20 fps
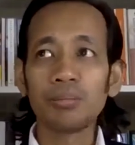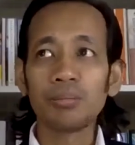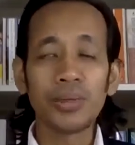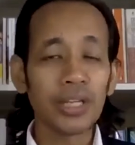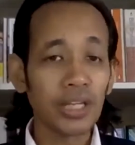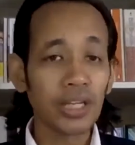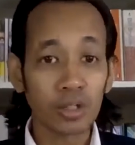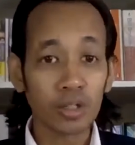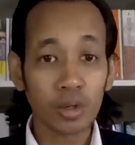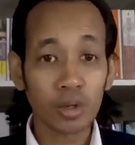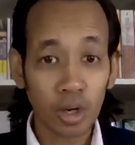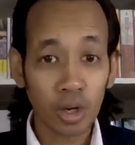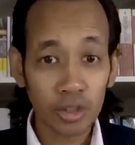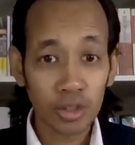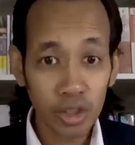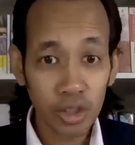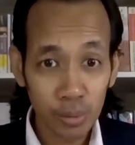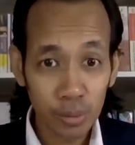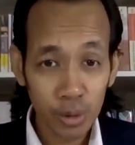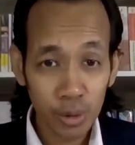being a
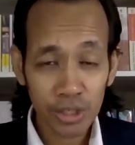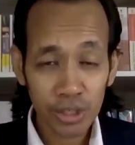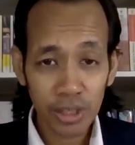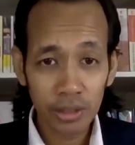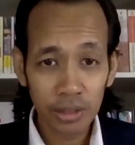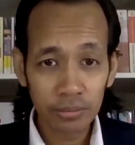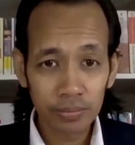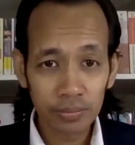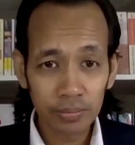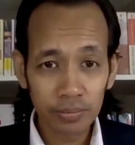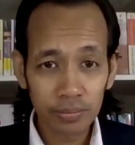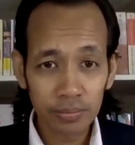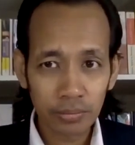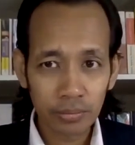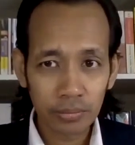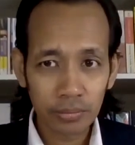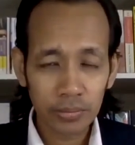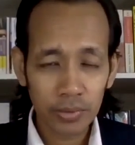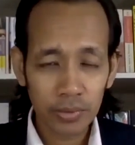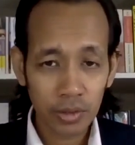contribution
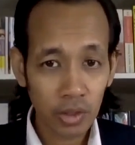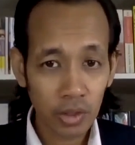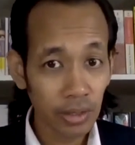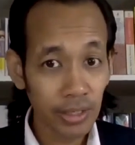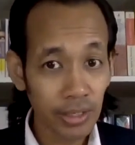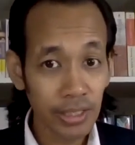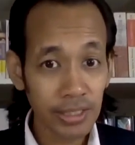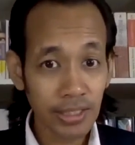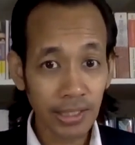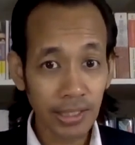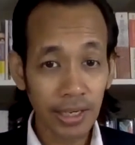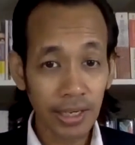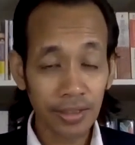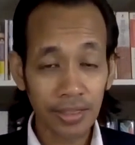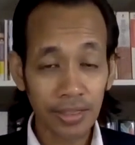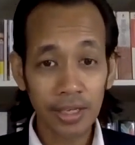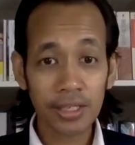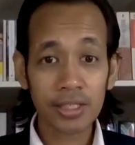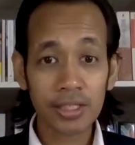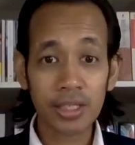so these are
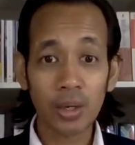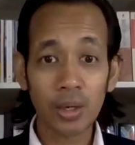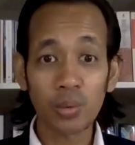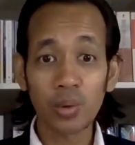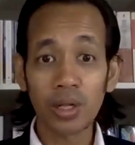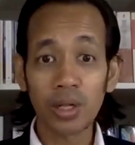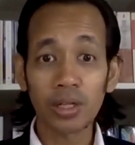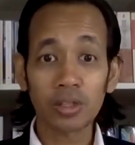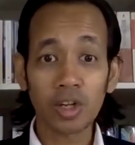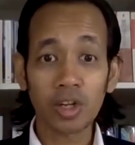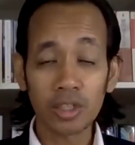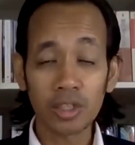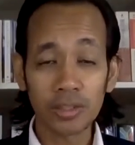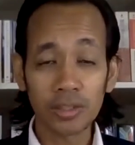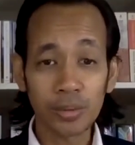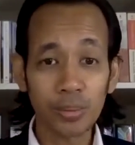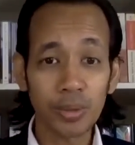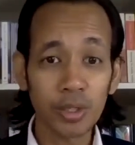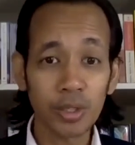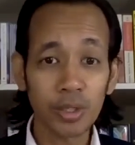things that will
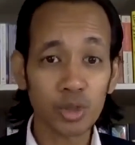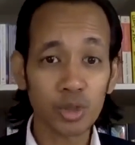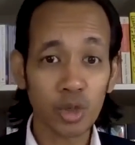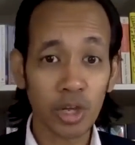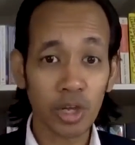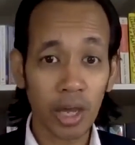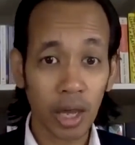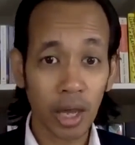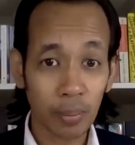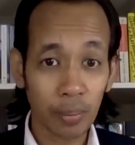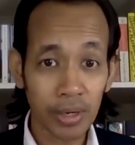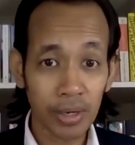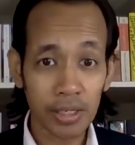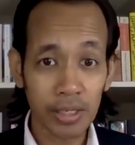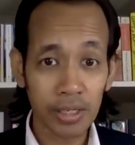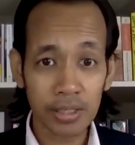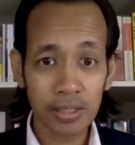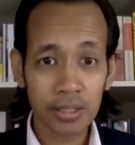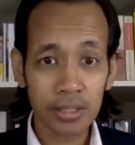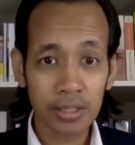contribute to
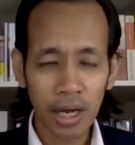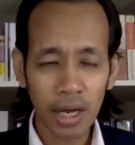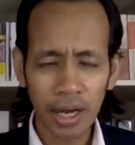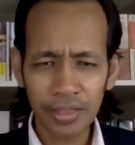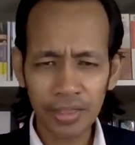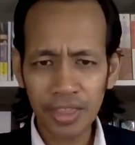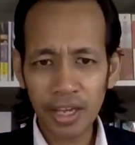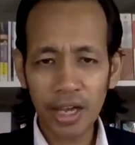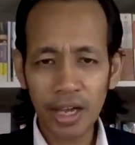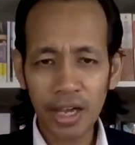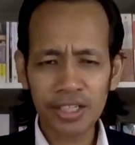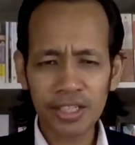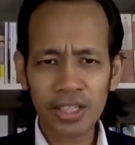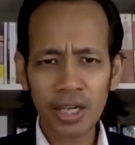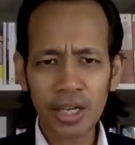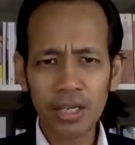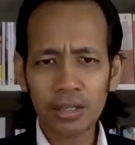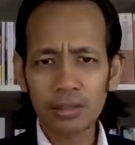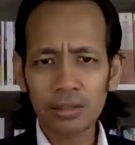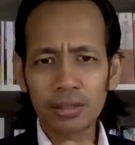happiness i think i
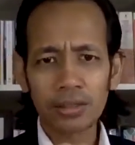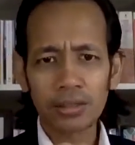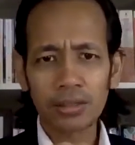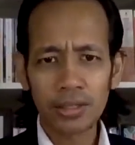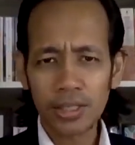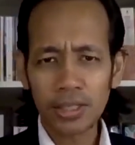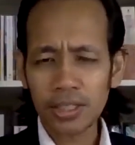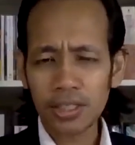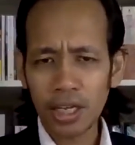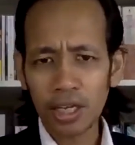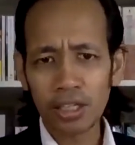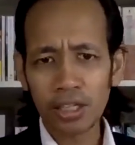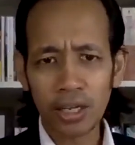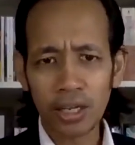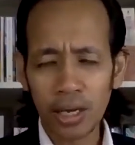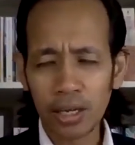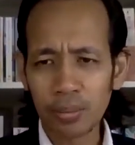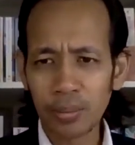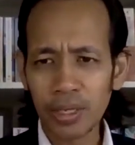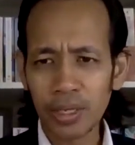shared this i
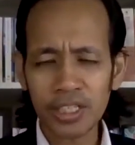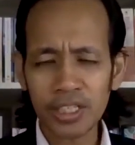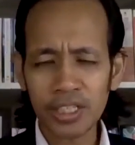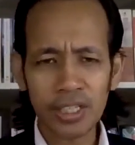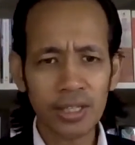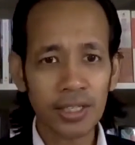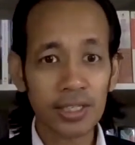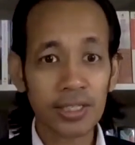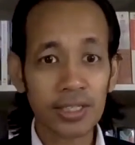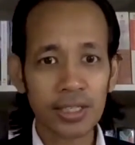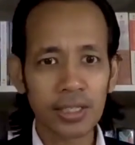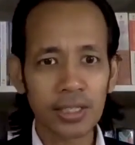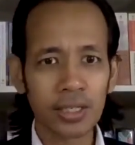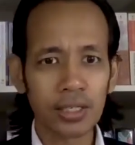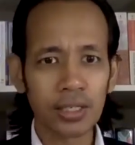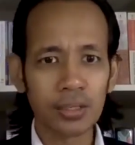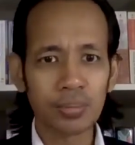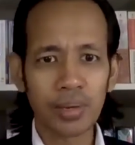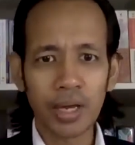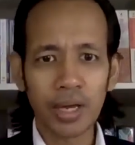i mentioned this
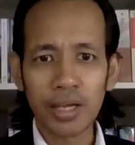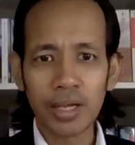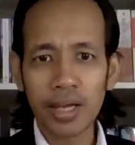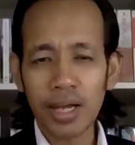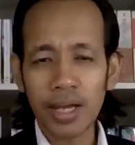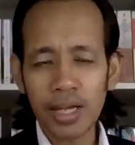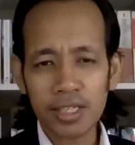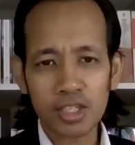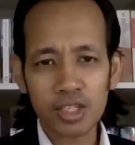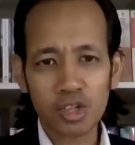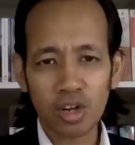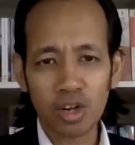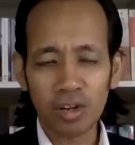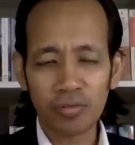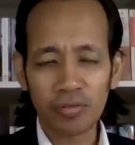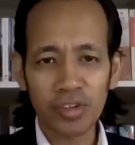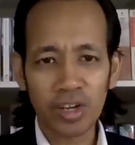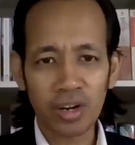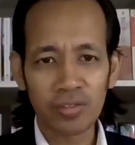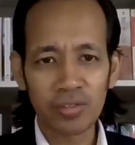in my last
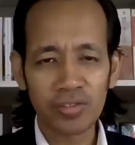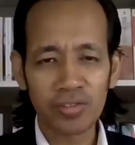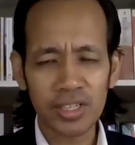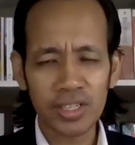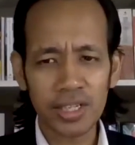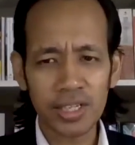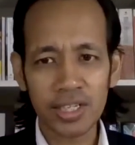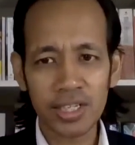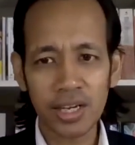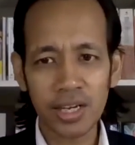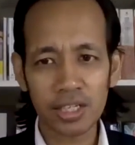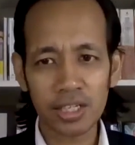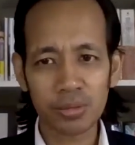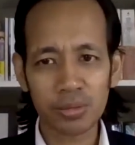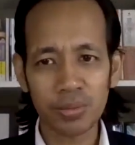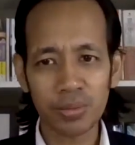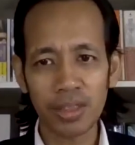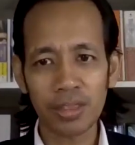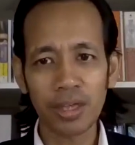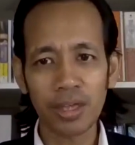coffee conversation
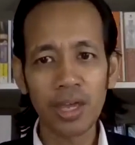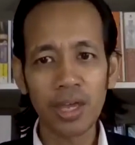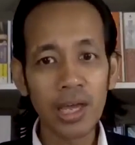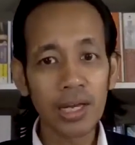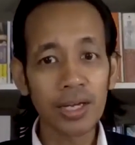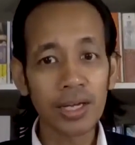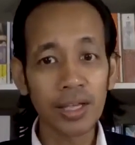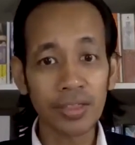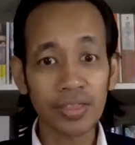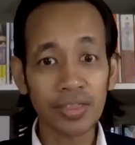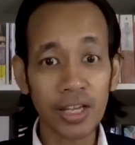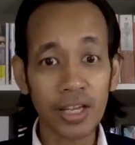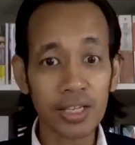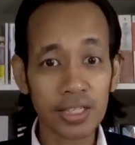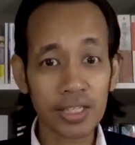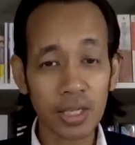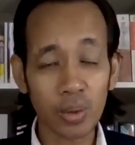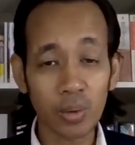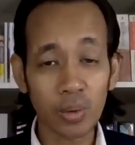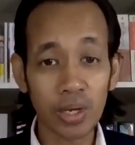last month the
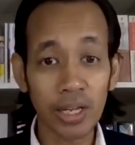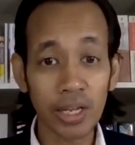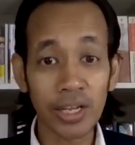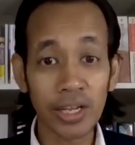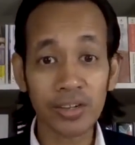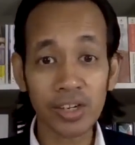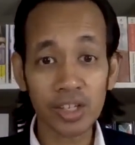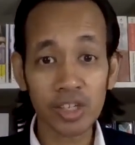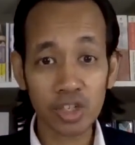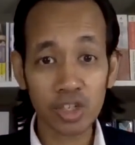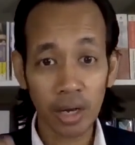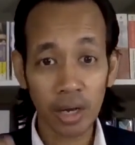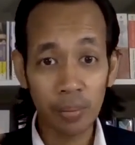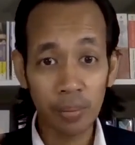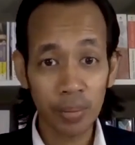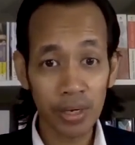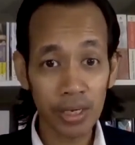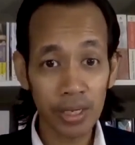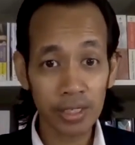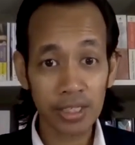things that will increase your
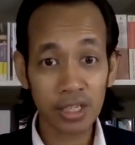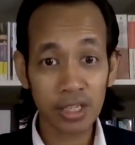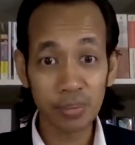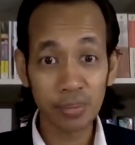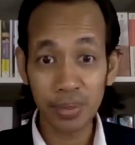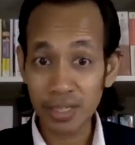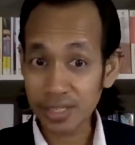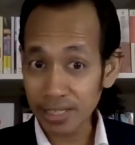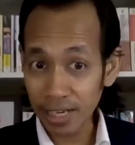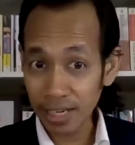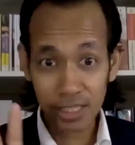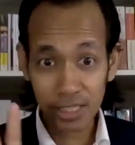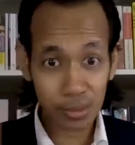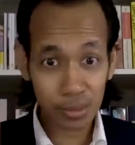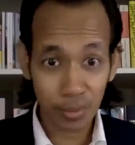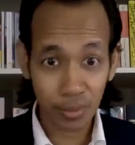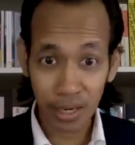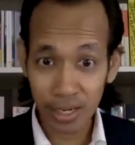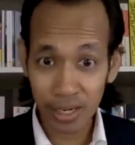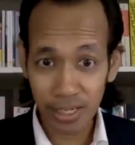happiness
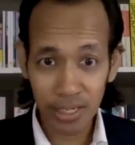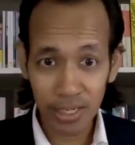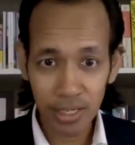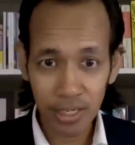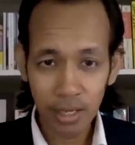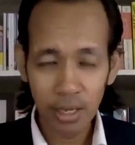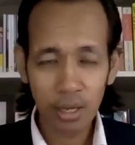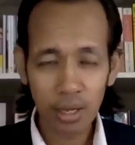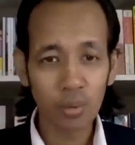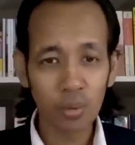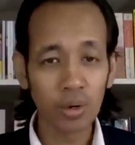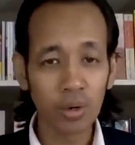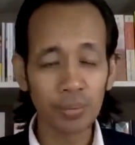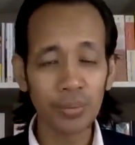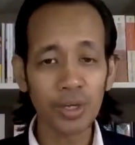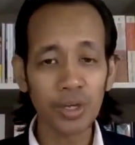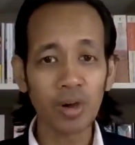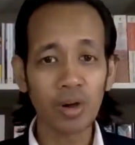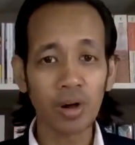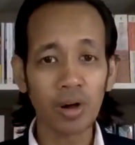besides money will
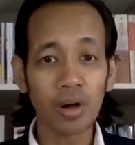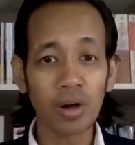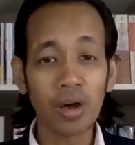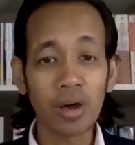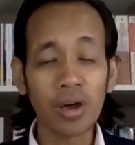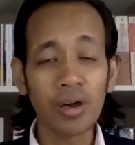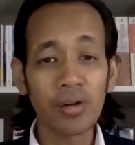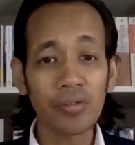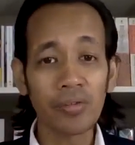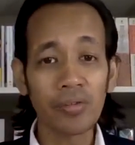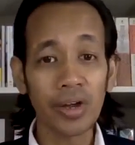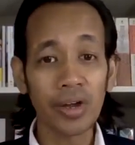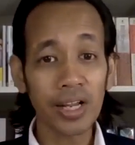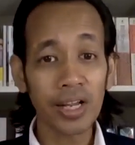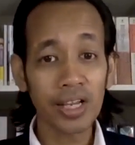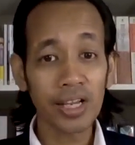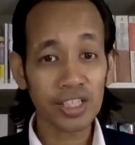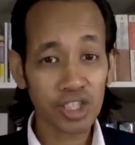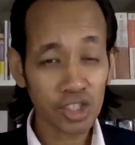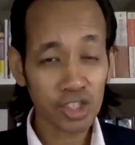be your
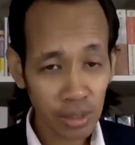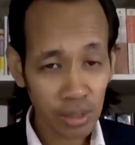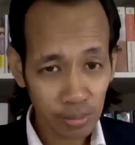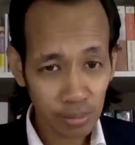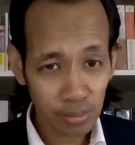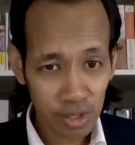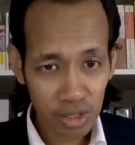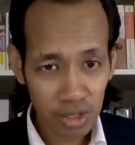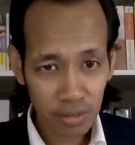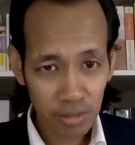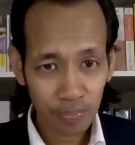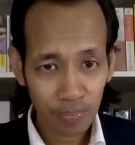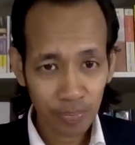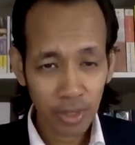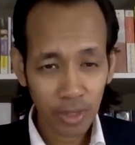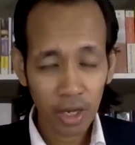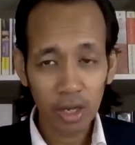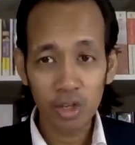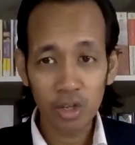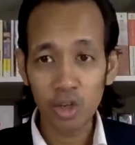relationships
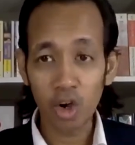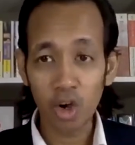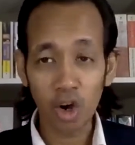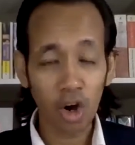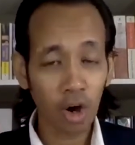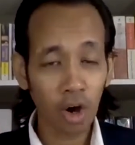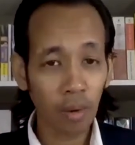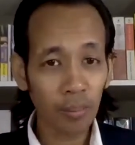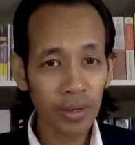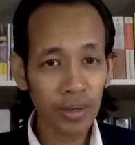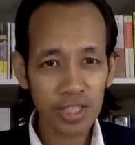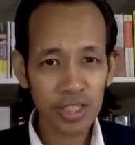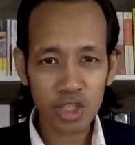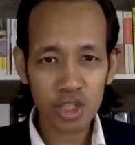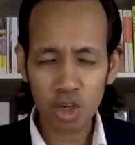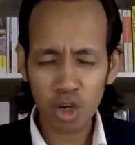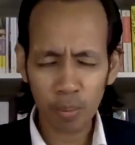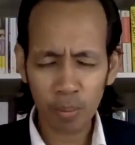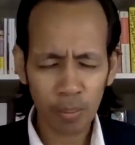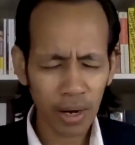your
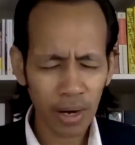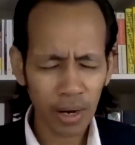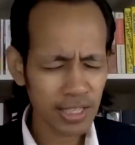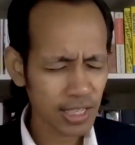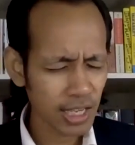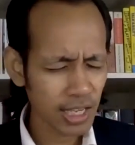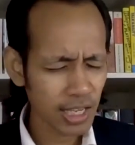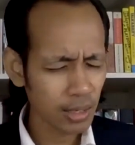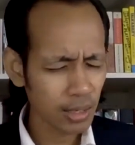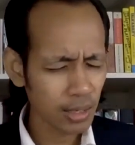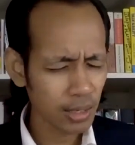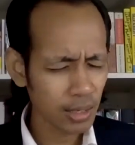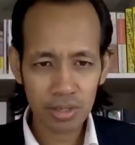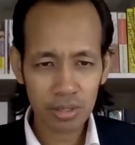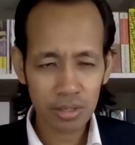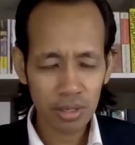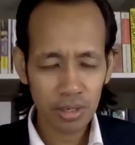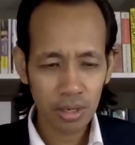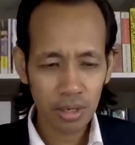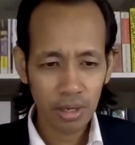hobbies your
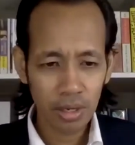pastimes